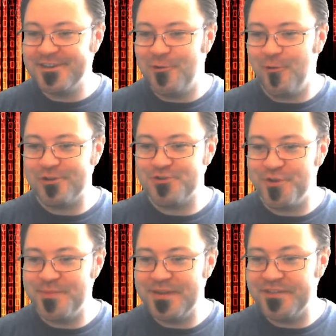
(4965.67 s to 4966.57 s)
or join
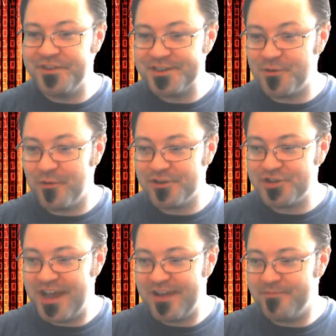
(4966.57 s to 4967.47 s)
me in the Discord
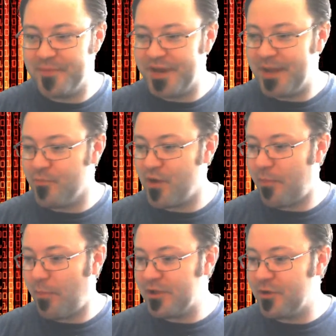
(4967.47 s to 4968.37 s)
chat, but I'm
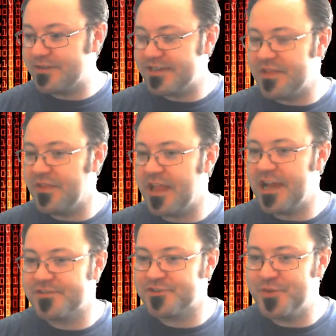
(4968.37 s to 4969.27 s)
probably going to end the
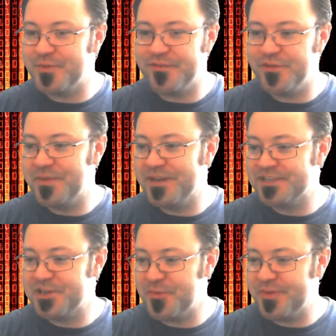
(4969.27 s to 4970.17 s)
live stream in a few minutes
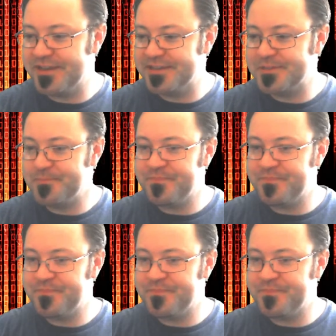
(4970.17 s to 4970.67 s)
here because